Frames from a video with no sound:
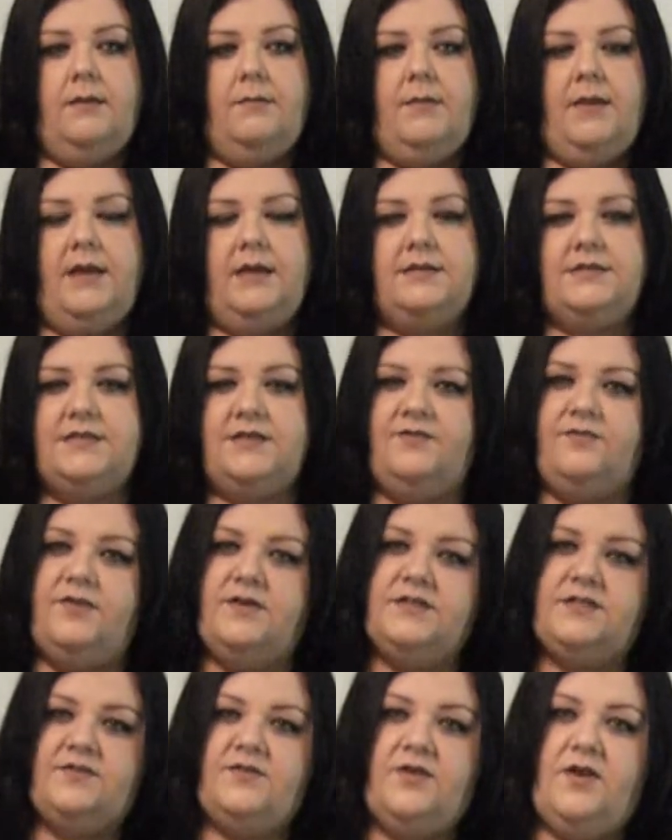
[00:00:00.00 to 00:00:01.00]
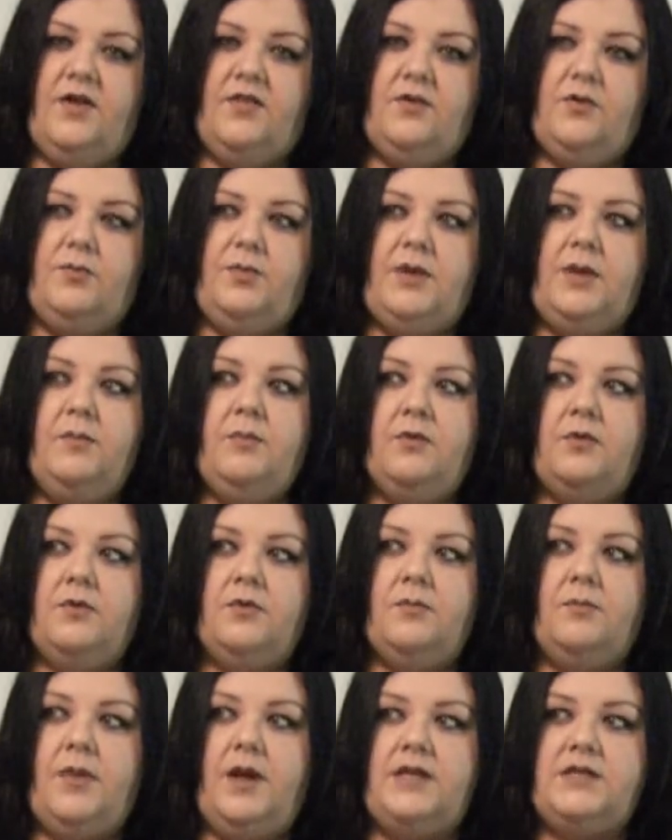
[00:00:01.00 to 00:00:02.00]
a difference for other
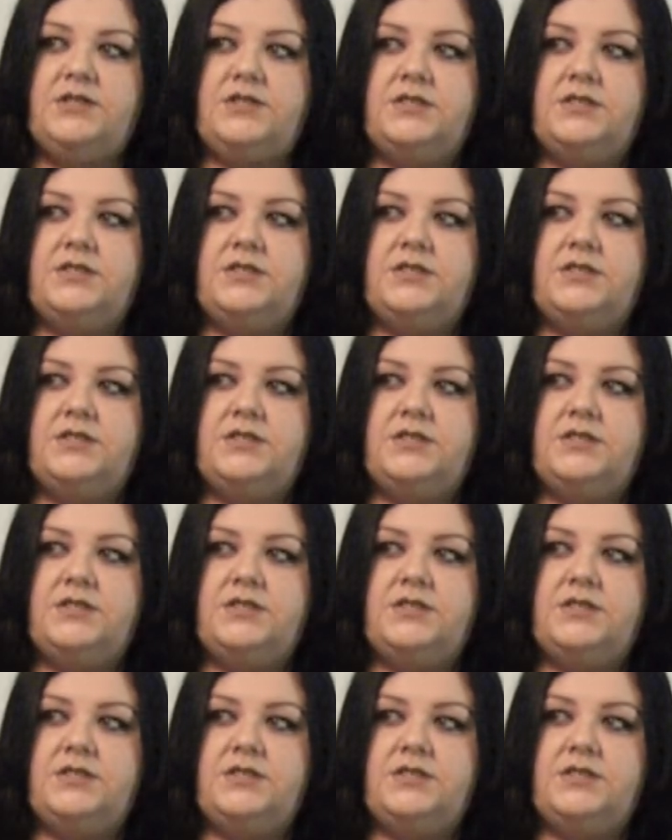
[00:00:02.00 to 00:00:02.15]
people by